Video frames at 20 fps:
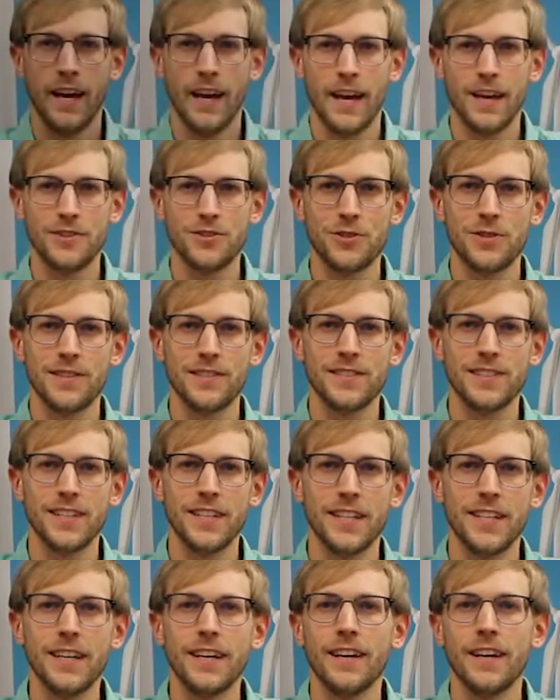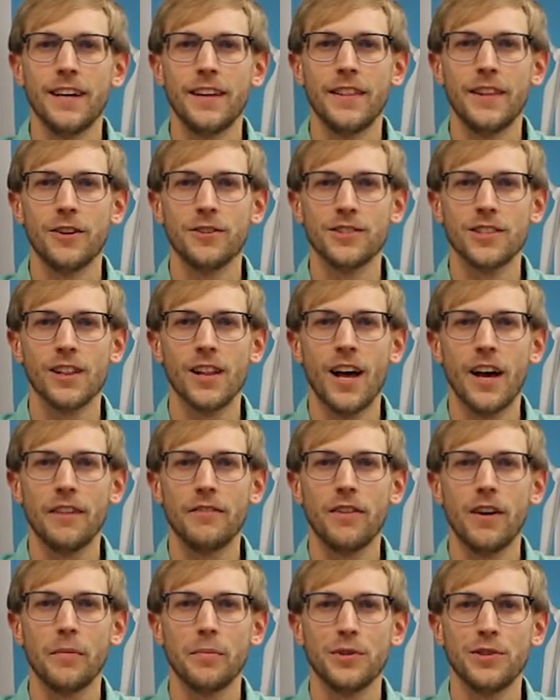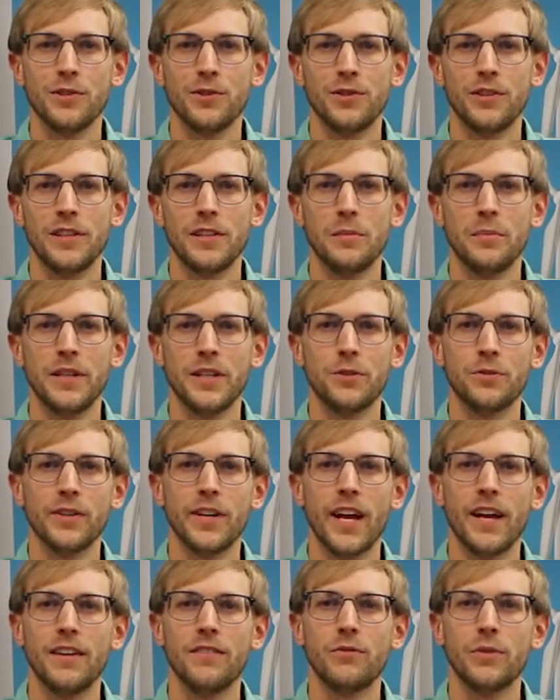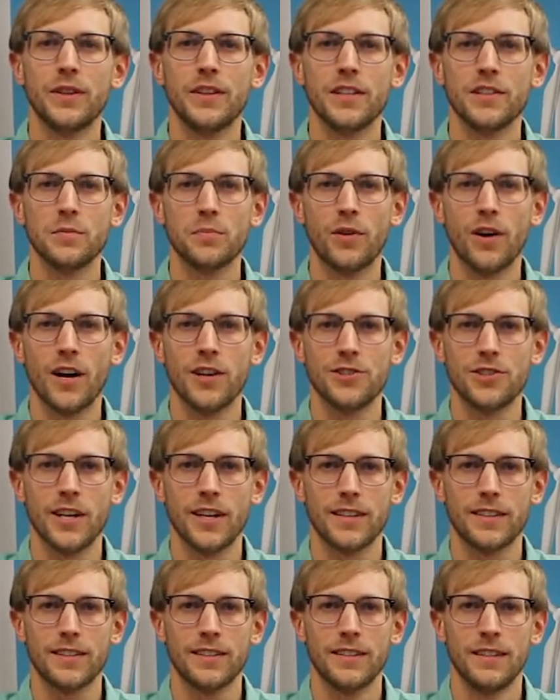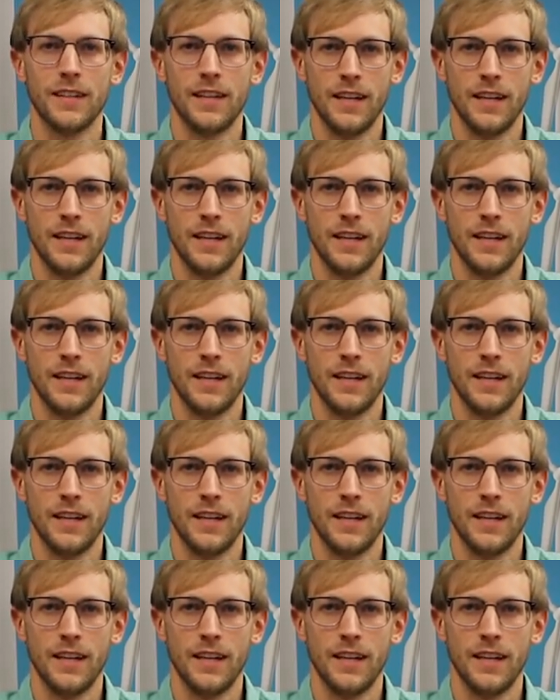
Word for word: As you can see, there's a lot of opportunity to be creative with this project.